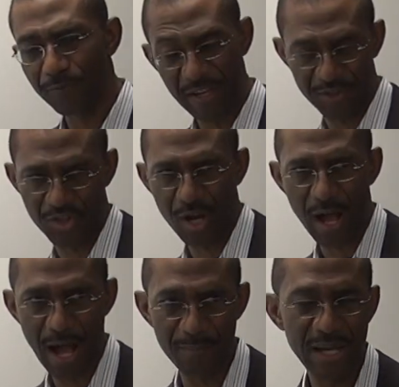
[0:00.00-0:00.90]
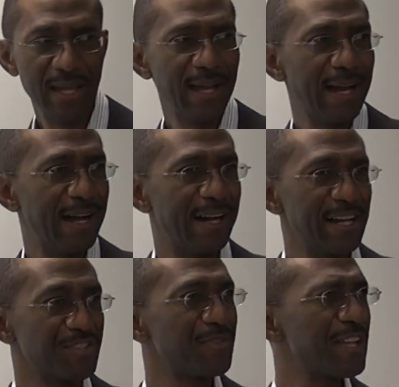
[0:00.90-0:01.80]
their job.
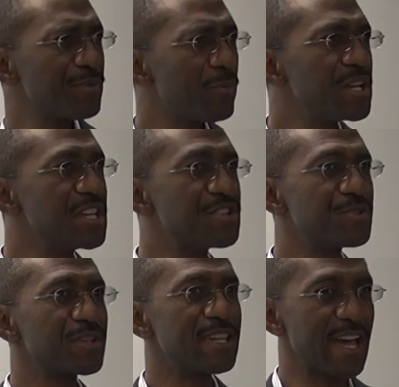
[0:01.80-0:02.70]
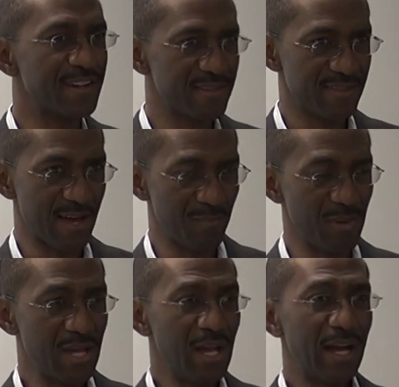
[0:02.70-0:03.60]
So that's what we need to get them.
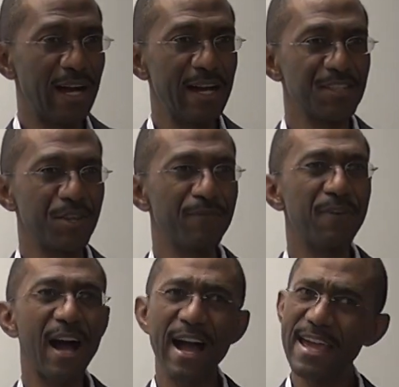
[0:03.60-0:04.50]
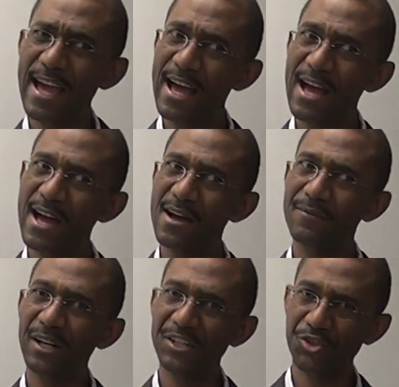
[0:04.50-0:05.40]
So if I
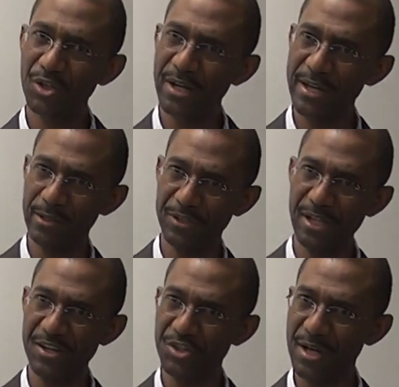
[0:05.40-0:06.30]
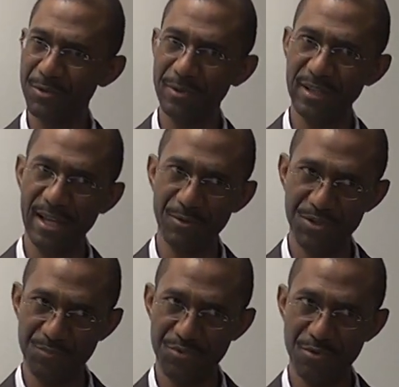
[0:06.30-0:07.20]
have a young child with
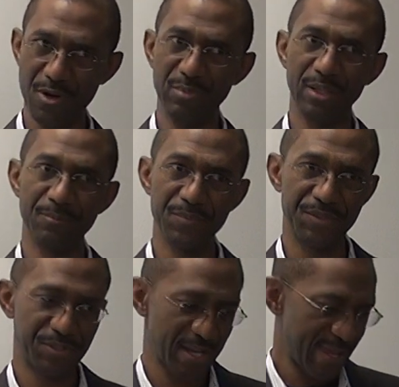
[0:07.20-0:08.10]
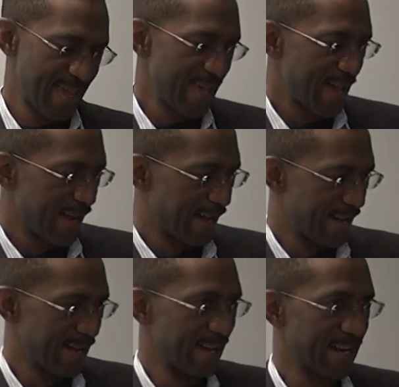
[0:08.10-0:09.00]
language problems,
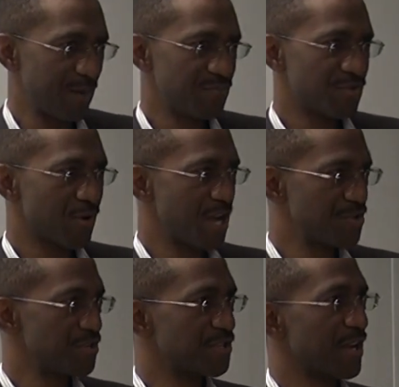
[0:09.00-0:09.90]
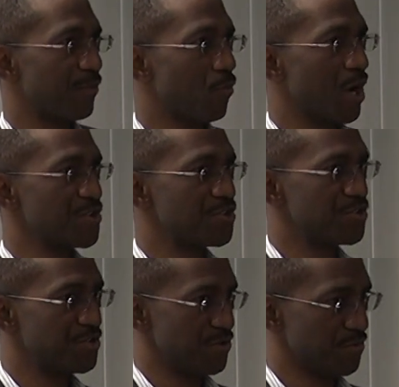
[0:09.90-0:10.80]
and I'm trying to decide what to
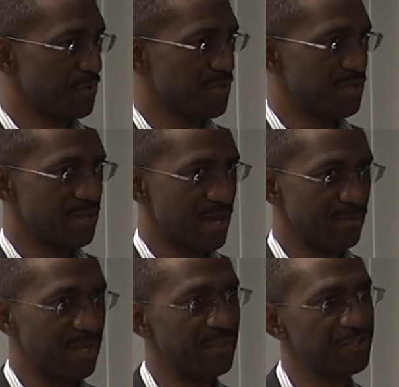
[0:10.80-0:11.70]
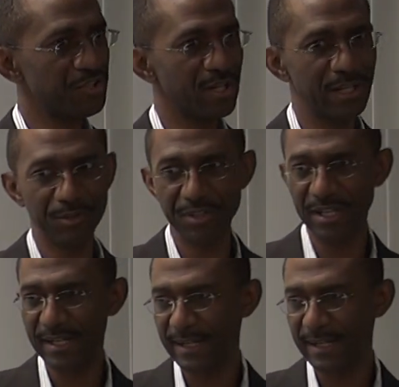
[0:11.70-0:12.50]
do with them, and the child